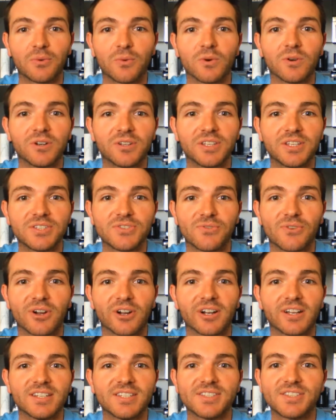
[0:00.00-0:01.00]
world as
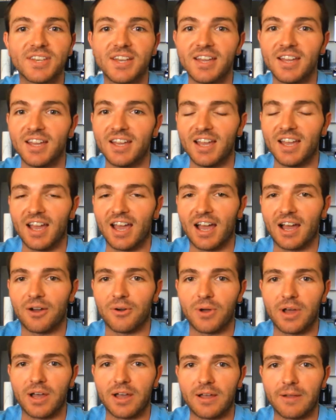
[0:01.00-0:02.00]
far as
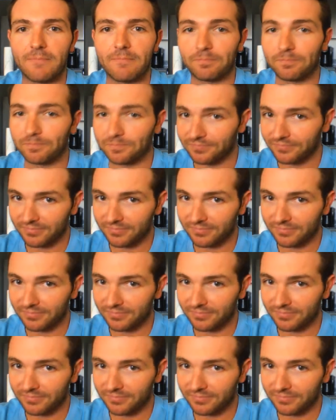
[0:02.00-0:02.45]
how